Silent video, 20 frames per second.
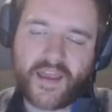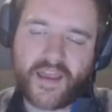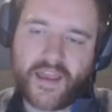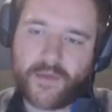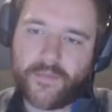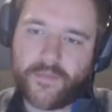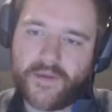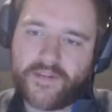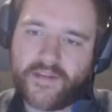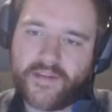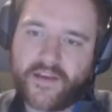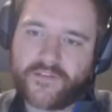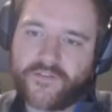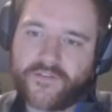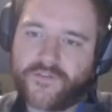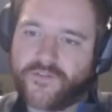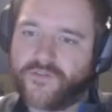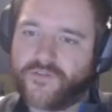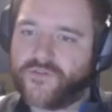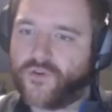A/B test
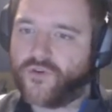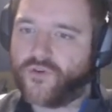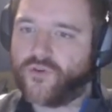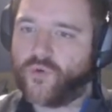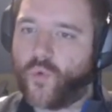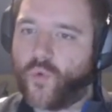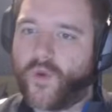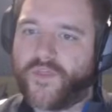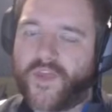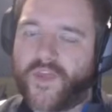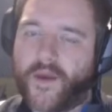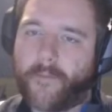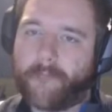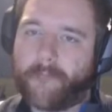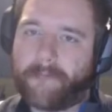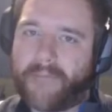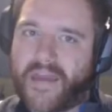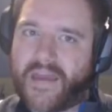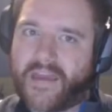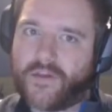just to show you what that
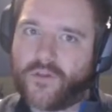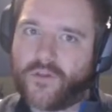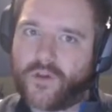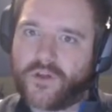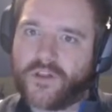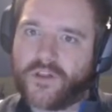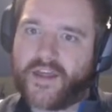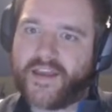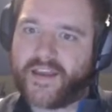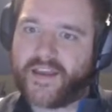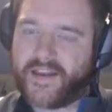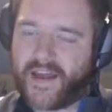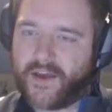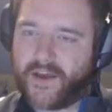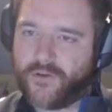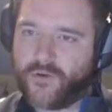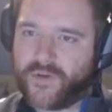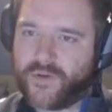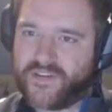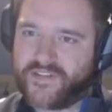may look like and how
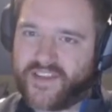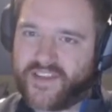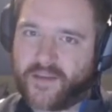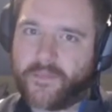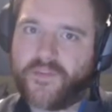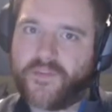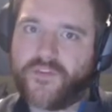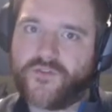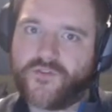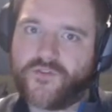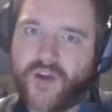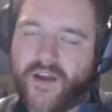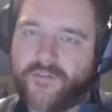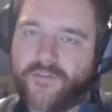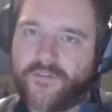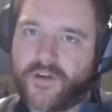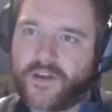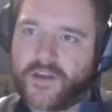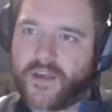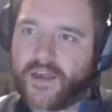you can segment the
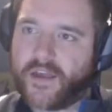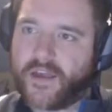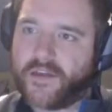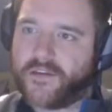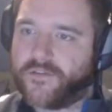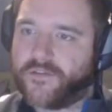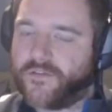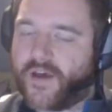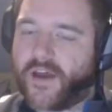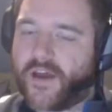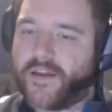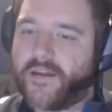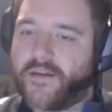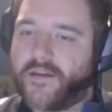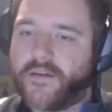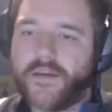traffic and divide it